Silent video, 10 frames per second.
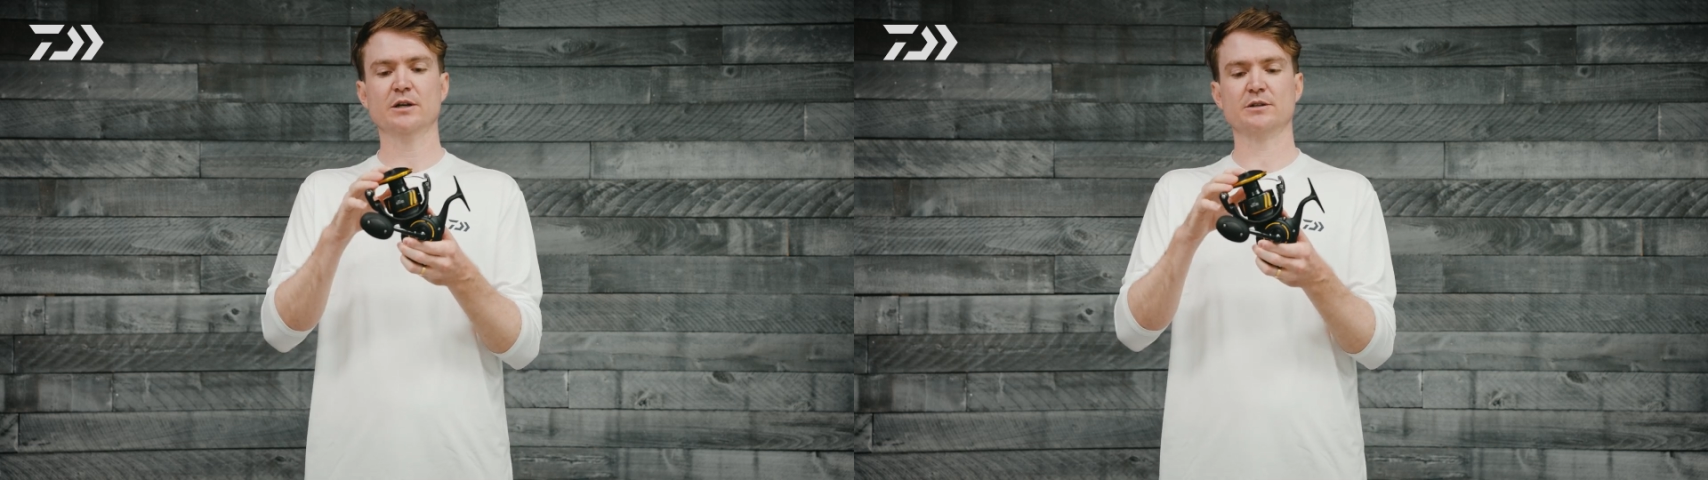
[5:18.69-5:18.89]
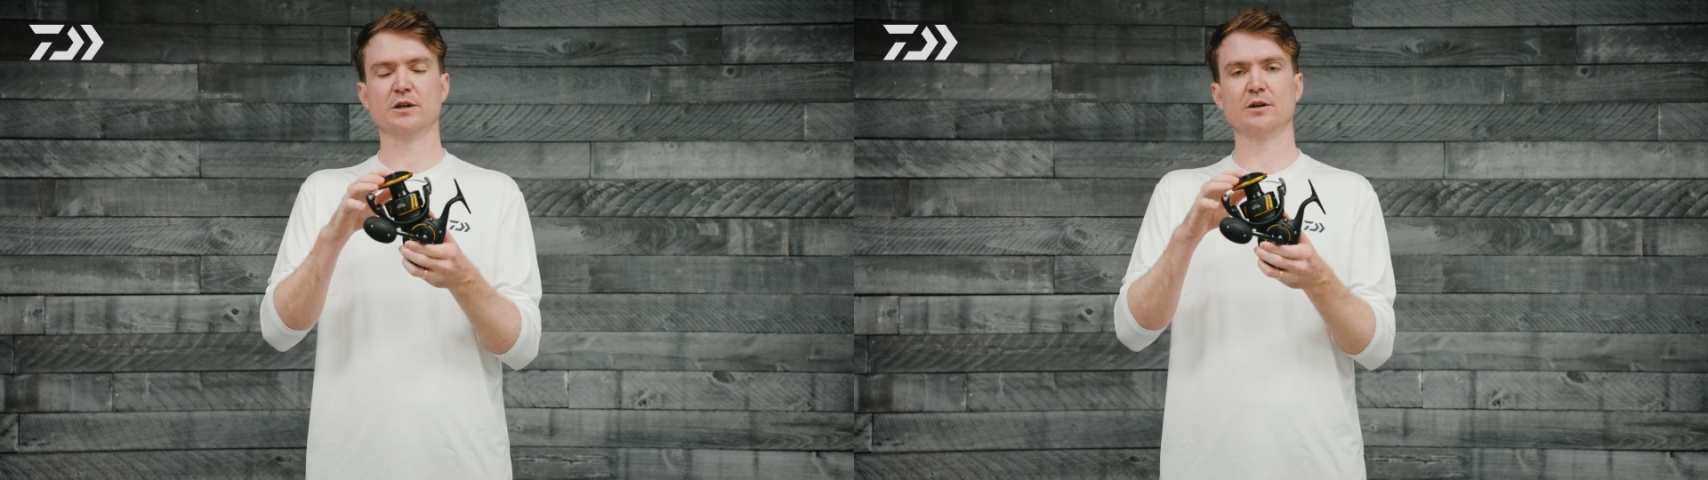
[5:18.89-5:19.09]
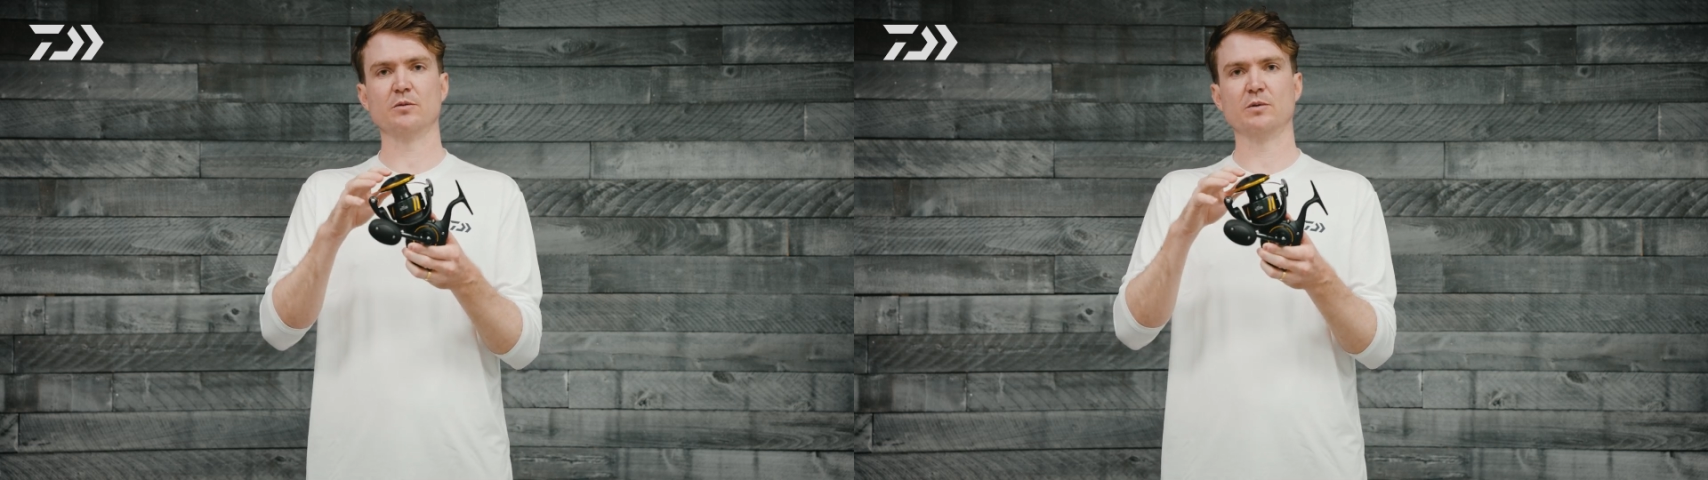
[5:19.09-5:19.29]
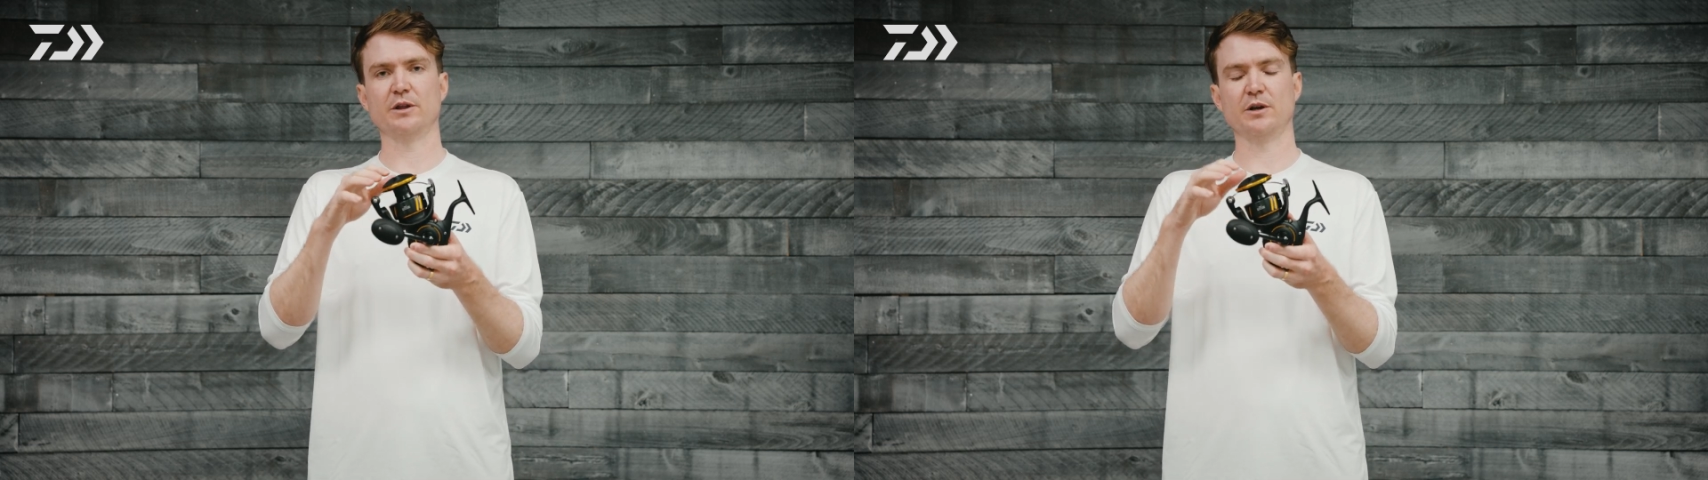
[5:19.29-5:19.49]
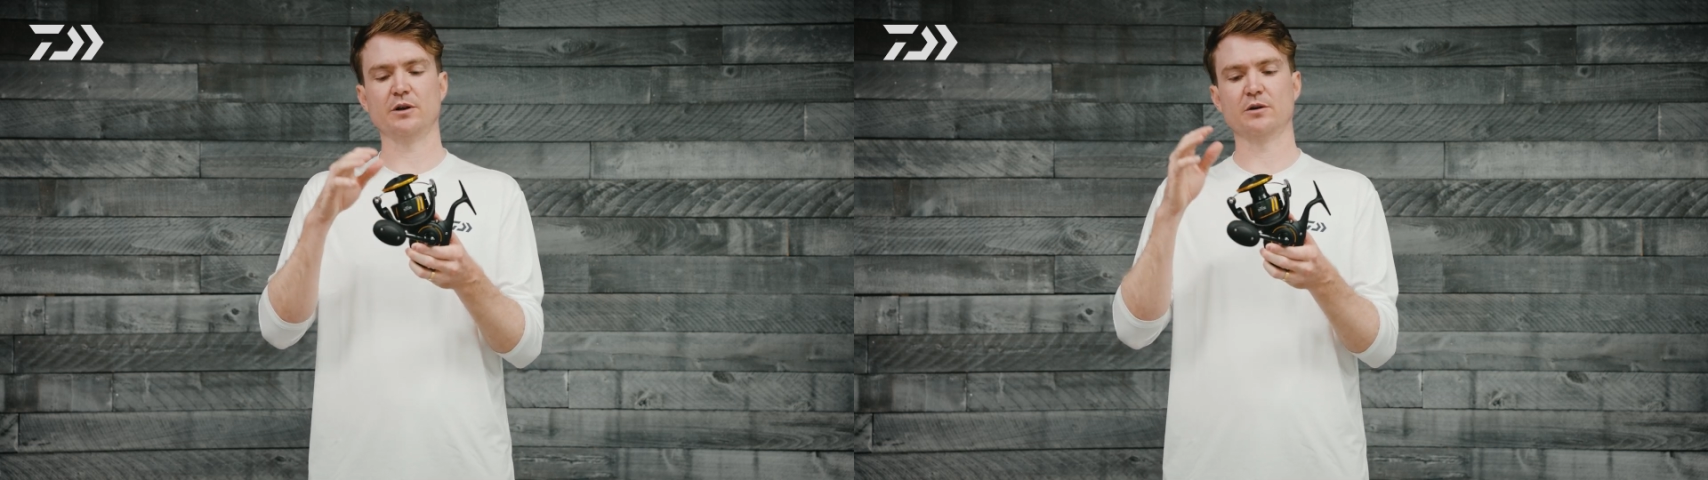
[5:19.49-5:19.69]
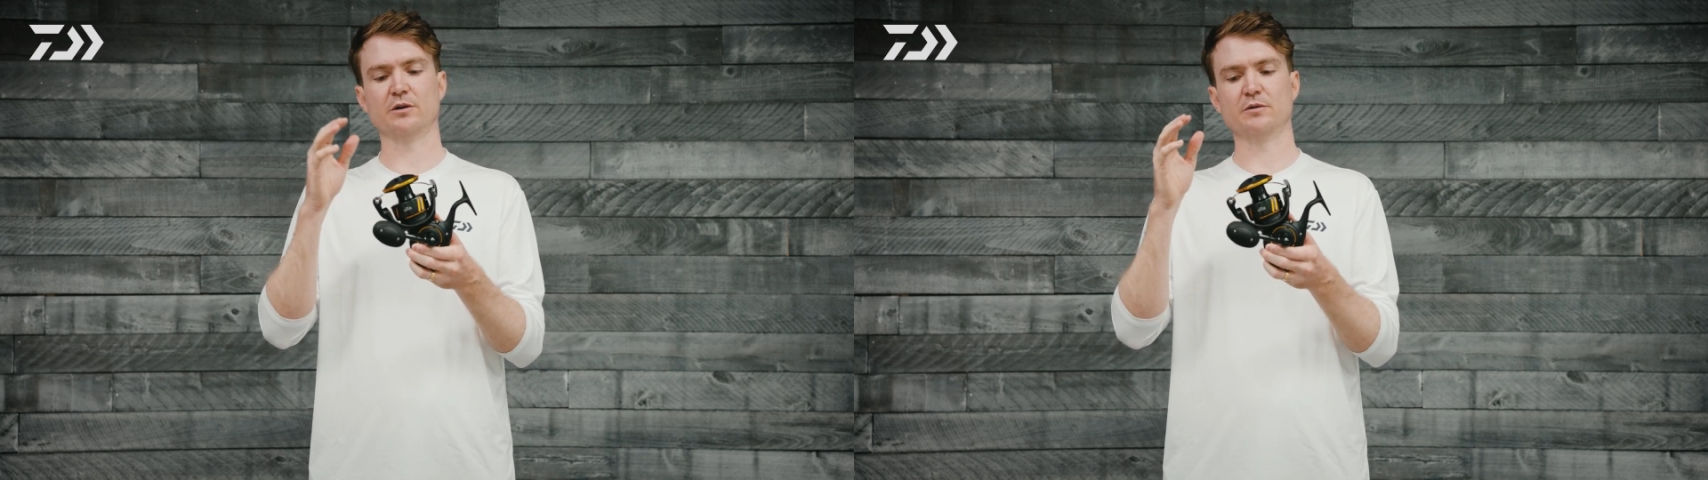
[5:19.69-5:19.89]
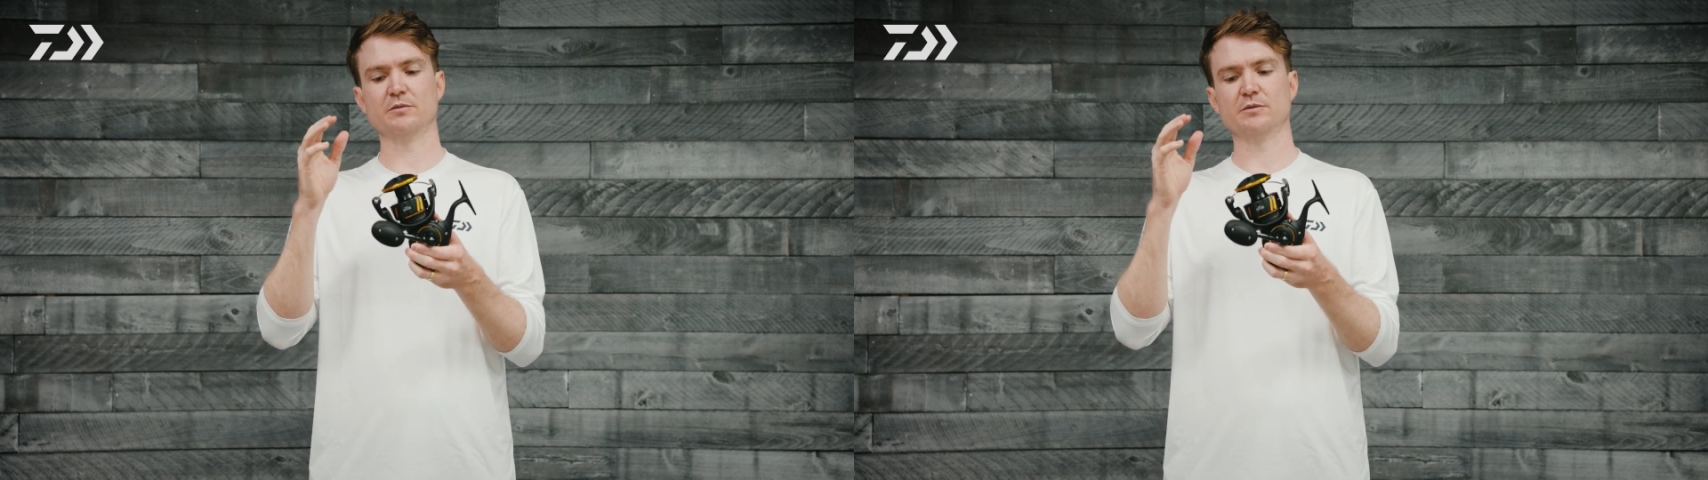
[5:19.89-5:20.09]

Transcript: So whether you're